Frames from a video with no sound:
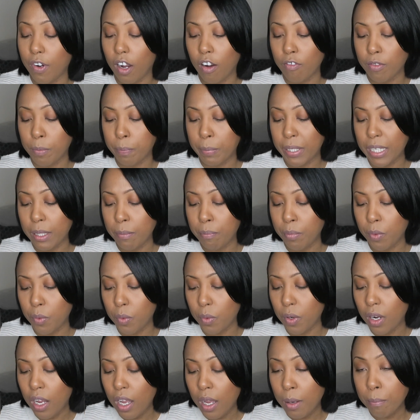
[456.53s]
for other
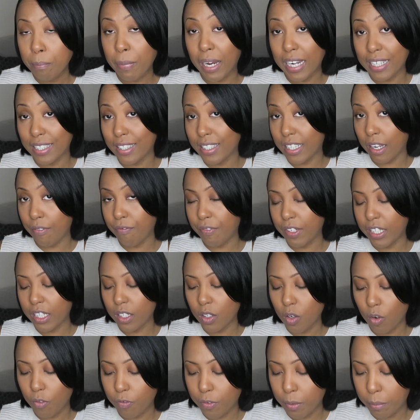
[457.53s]
people, but it's
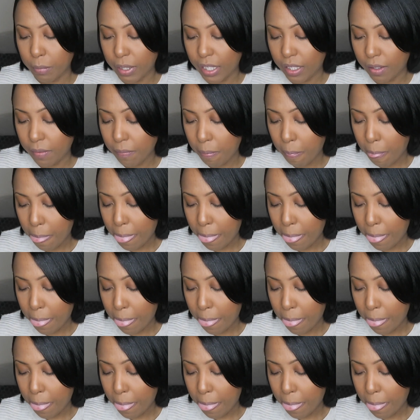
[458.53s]
definitely not for me.